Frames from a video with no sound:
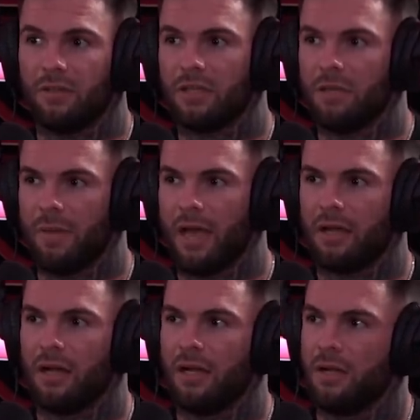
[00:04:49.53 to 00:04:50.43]
looking
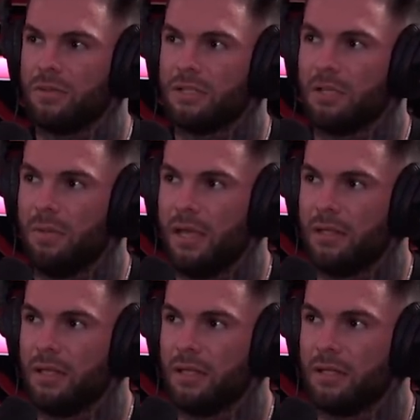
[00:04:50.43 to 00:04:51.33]
back on it, I was like,
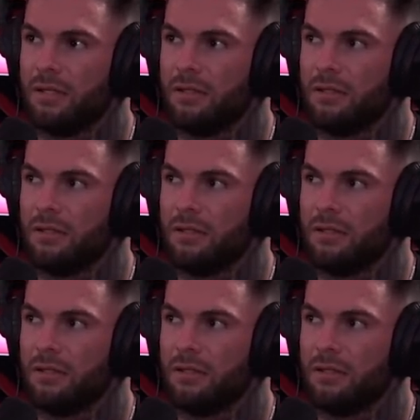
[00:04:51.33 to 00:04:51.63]
man, like,